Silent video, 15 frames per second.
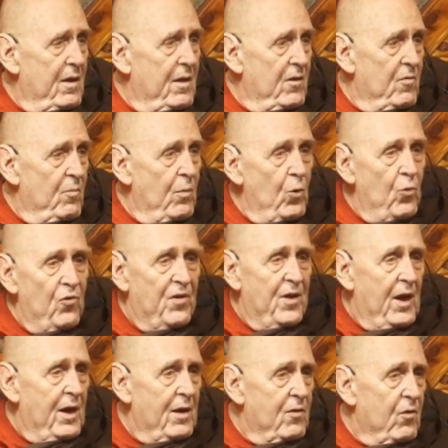Because most
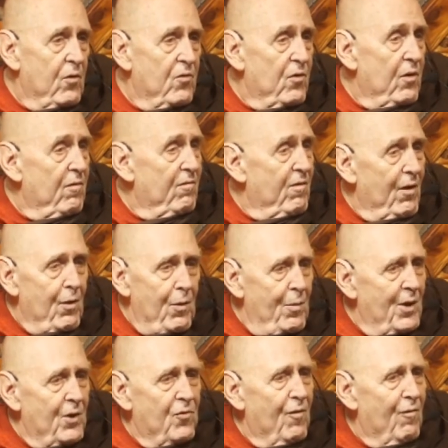doctors are very
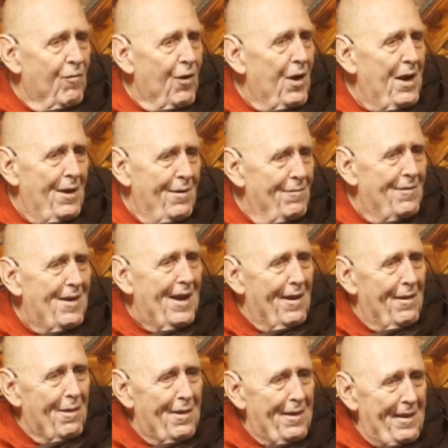much afraid of
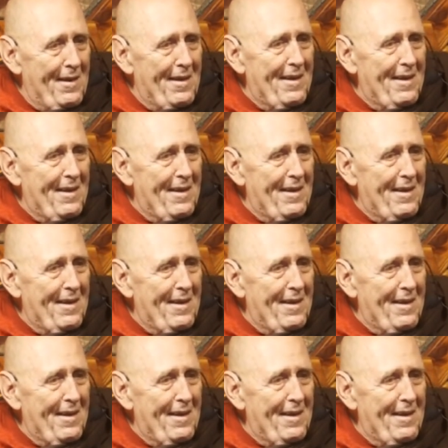death.